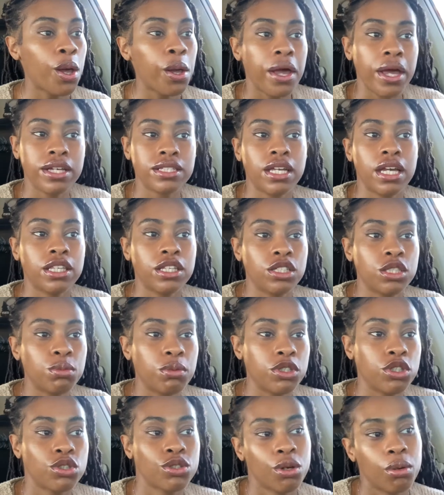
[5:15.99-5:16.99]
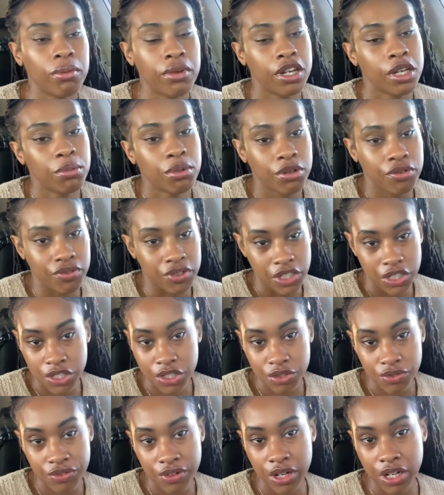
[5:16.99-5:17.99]
it's like there's been so many
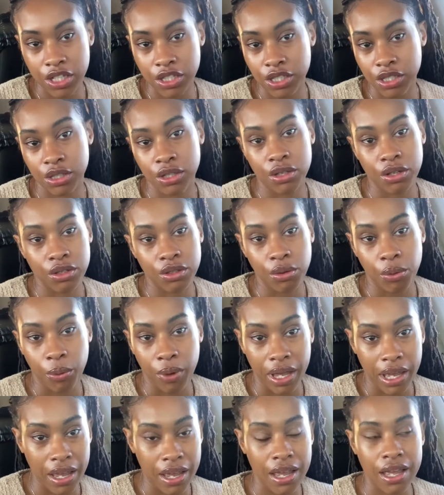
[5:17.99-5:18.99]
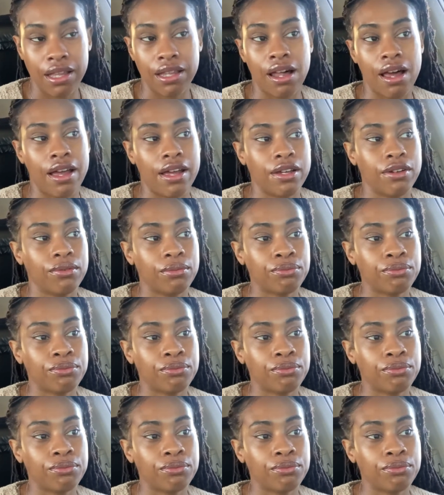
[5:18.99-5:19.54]
provisions for us along the way. Like,